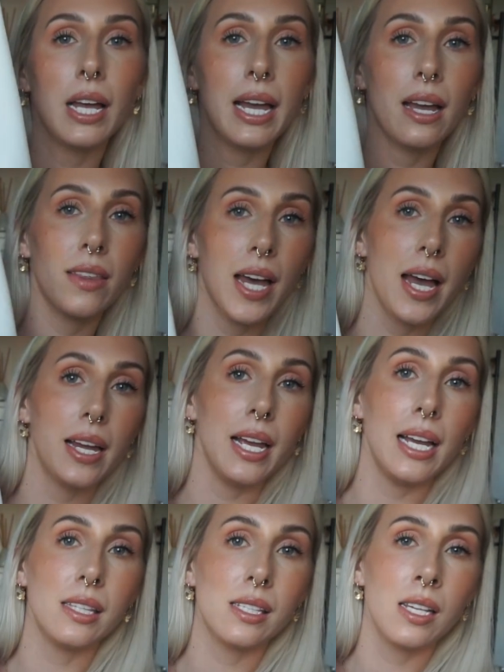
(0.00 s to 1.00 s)
like that
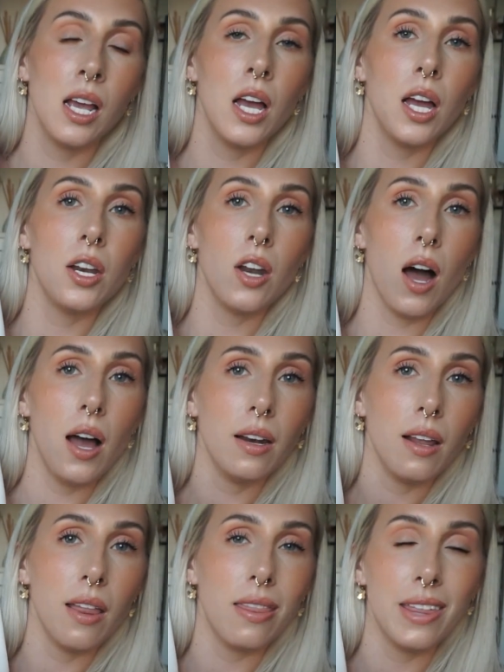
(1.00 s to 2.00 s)
it's not
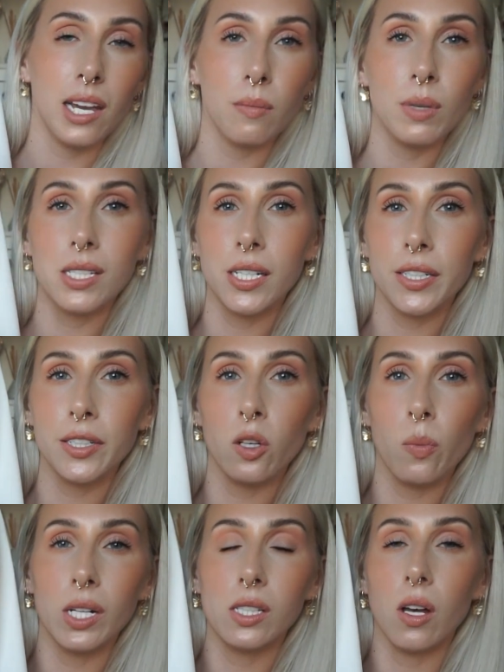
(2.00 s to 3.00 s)
thick
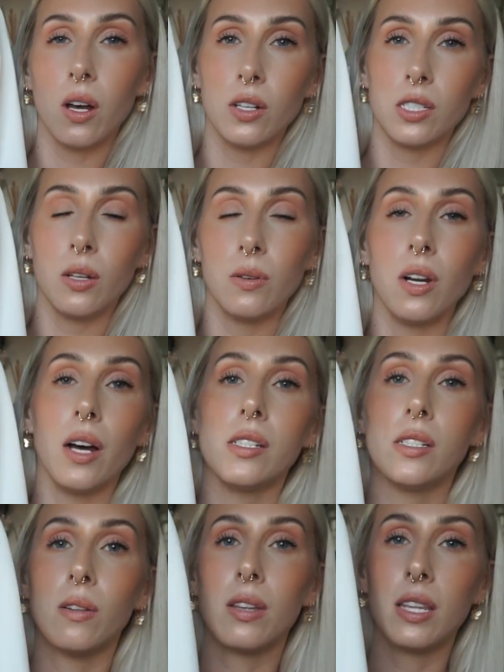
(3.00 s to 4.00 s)
material, but it's also not
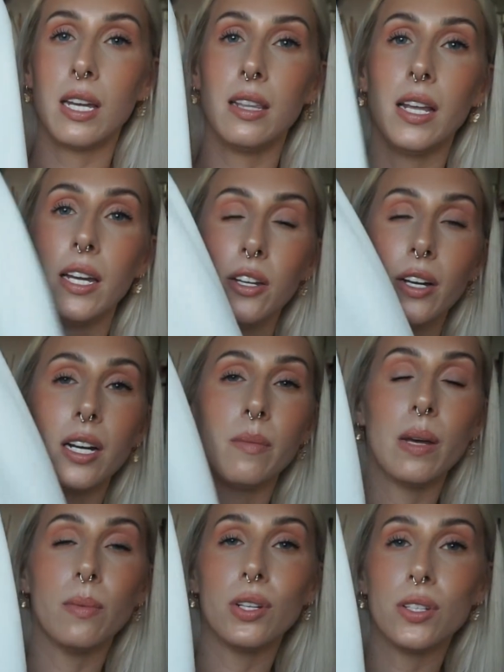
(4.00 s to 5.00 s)
so thin that you're gonna
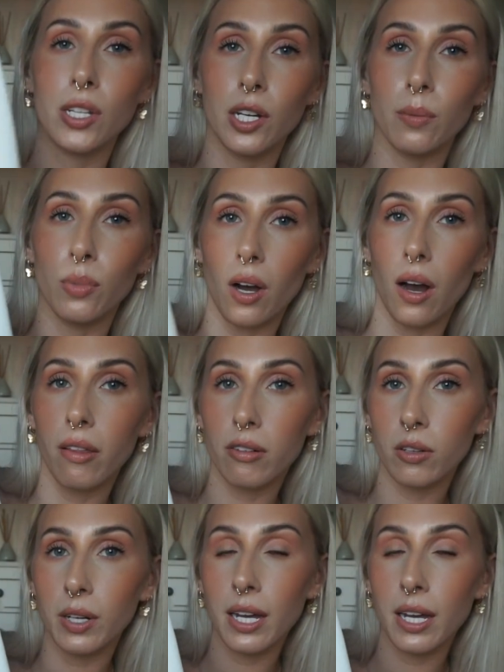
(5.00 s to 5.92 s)
be able to see your bra through